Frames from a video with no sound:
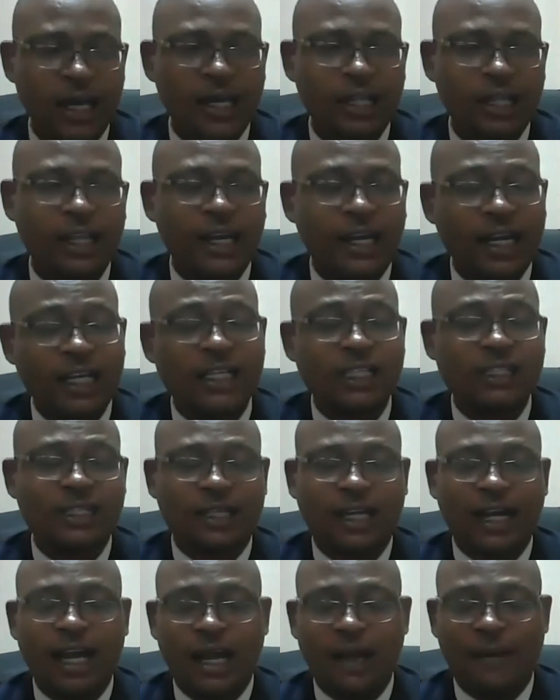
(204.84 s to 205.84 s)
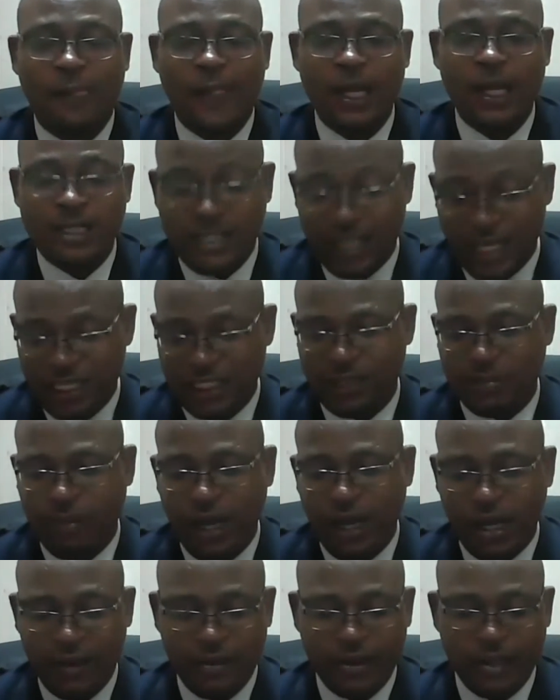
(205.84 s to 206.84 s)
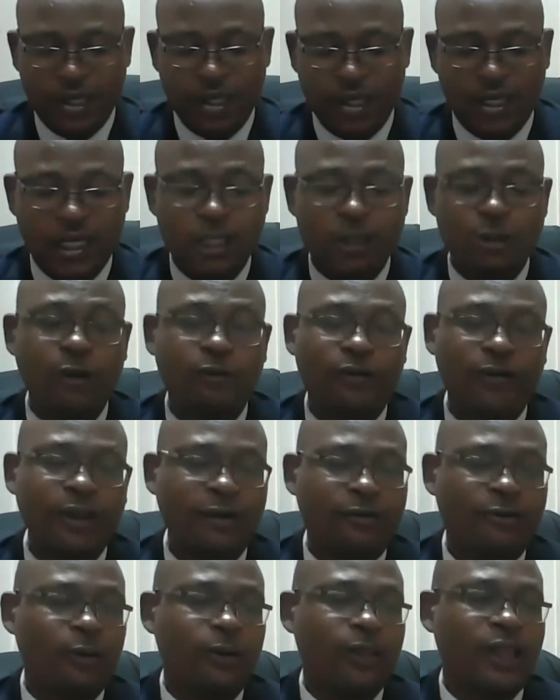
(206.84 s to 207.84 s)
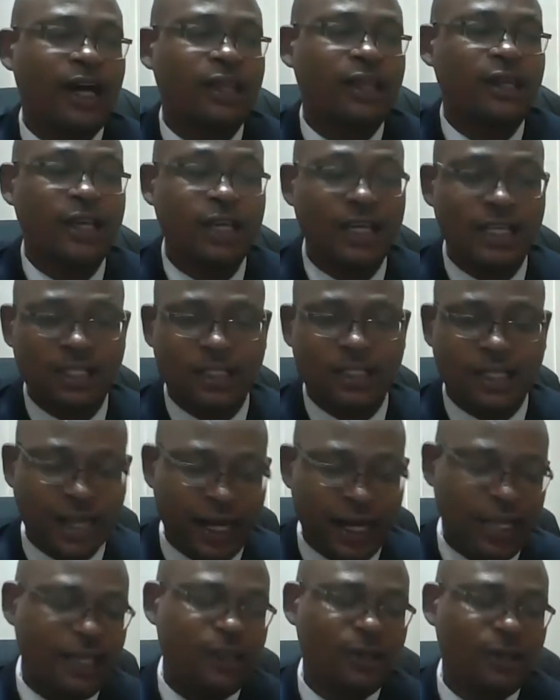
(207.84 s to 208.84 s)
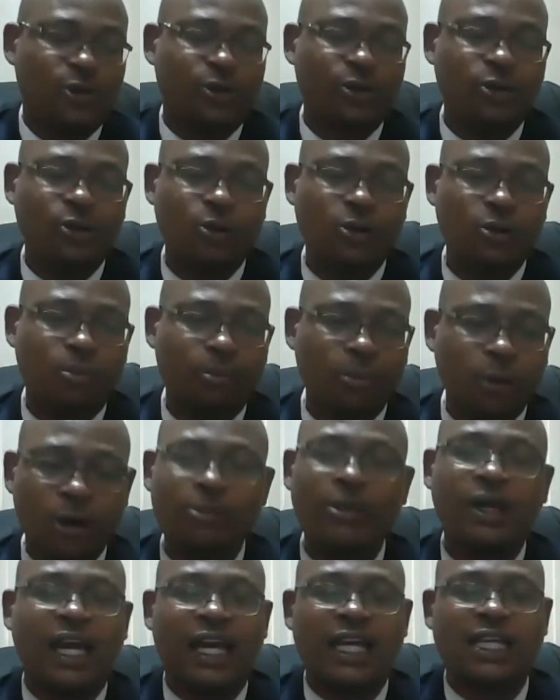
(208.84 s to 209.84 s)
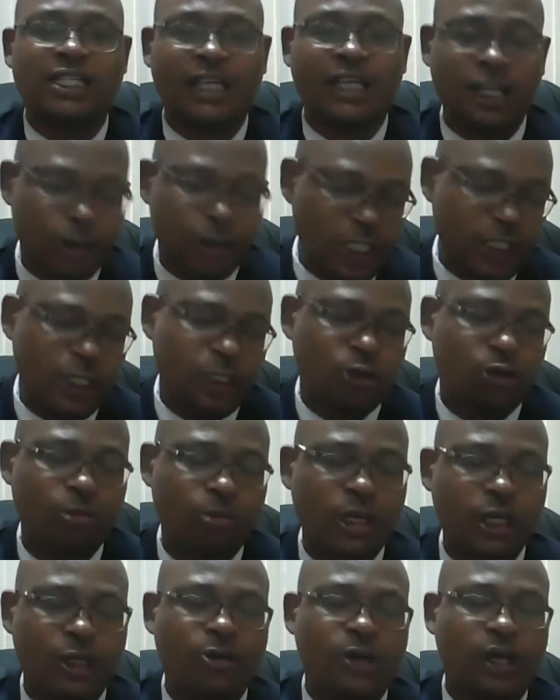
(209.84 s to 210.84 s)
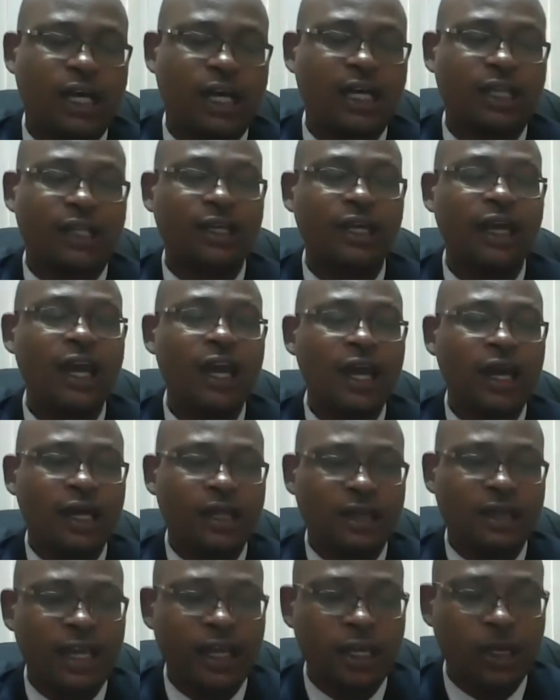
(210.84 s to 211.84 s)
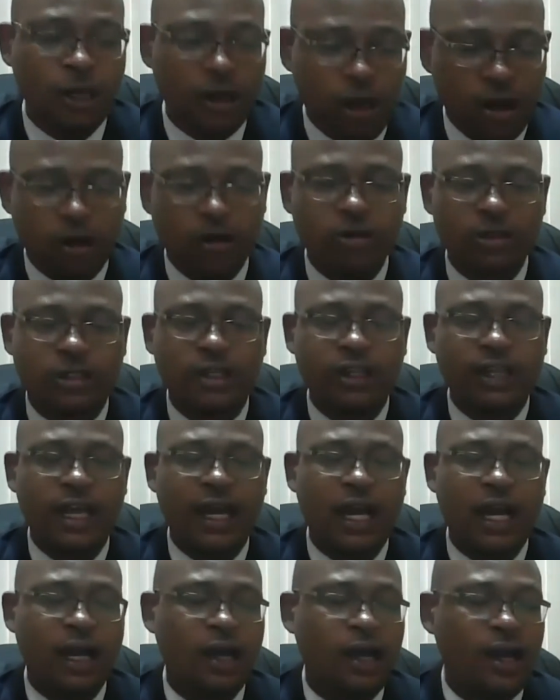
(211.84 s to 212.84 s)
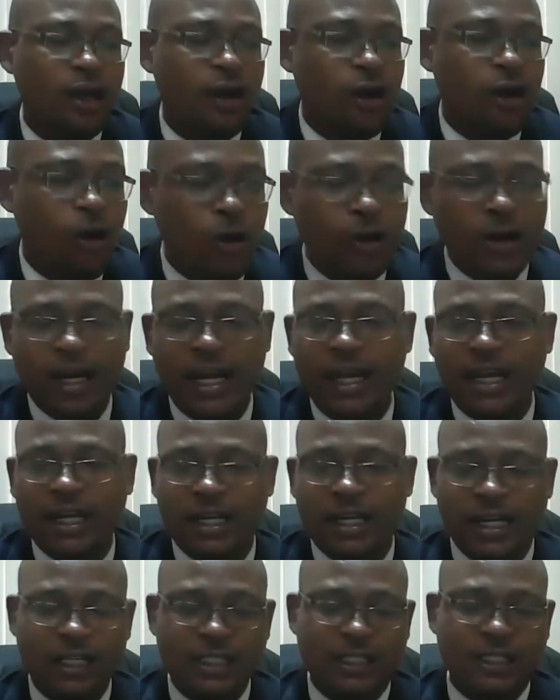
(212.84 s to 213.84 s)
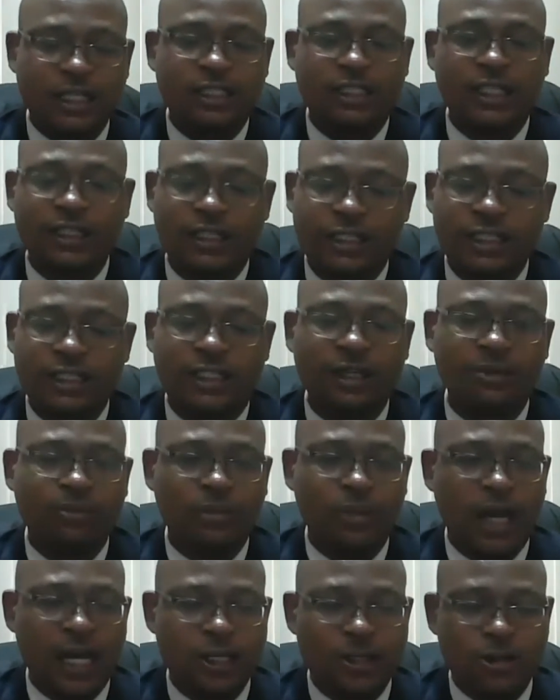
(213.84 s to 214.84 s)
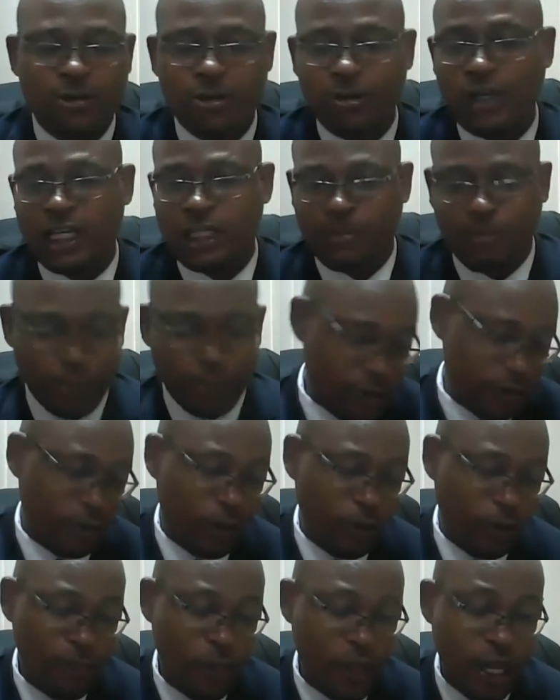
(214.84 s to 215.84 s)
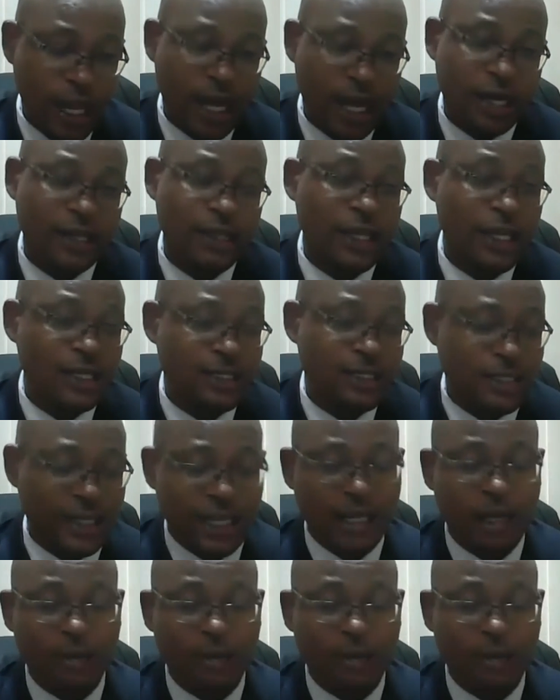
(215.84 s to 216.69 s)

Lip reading: The registrar in Zanzibar is of the view that he is trying to mobilize resources to make sure that they launch their online registration system as soon as possible. And they said